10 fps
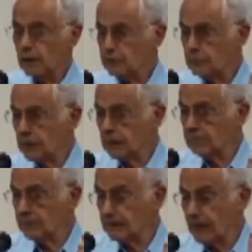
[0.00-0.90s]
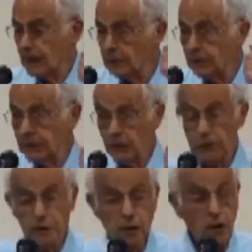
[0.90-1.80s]
Which means that they
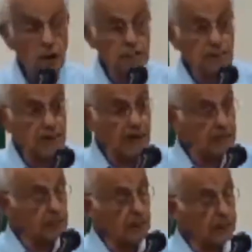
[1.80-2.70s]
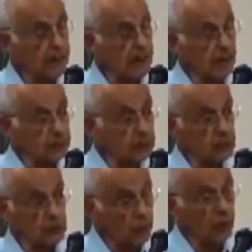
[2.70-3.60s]
appear when God says to Abraham,
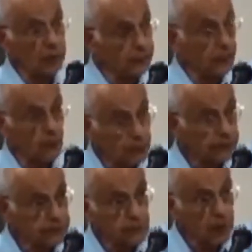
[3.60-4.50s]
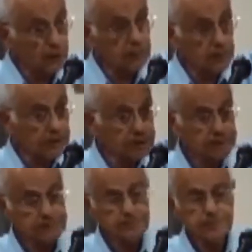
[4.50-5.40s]
you go forth from
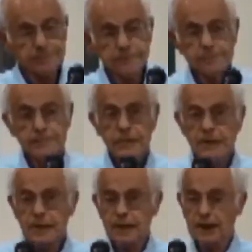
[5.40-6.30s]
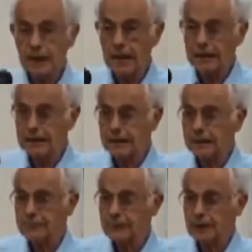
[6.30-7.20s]

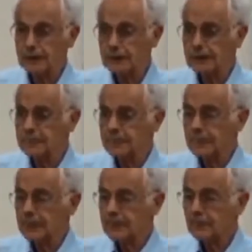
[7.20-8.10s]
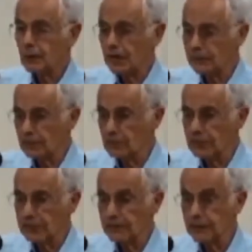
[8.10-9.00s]
Haran, from wherever
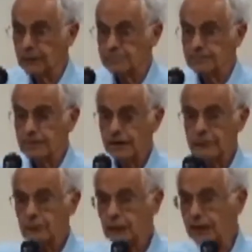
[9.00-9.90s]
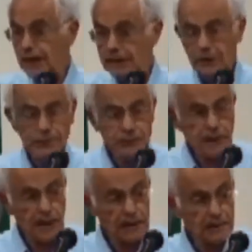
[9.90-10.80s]
you live, to the land of
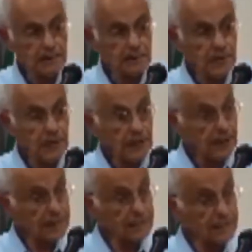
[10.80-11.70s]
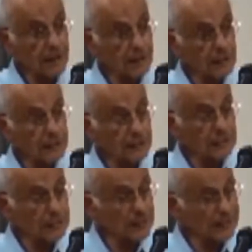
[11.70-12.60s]
Canaan. And it
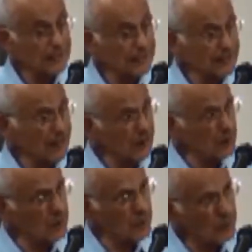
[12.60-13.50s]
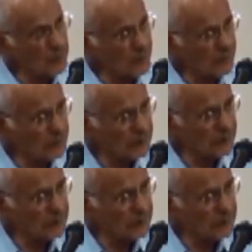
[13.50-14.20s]
repeats the same words.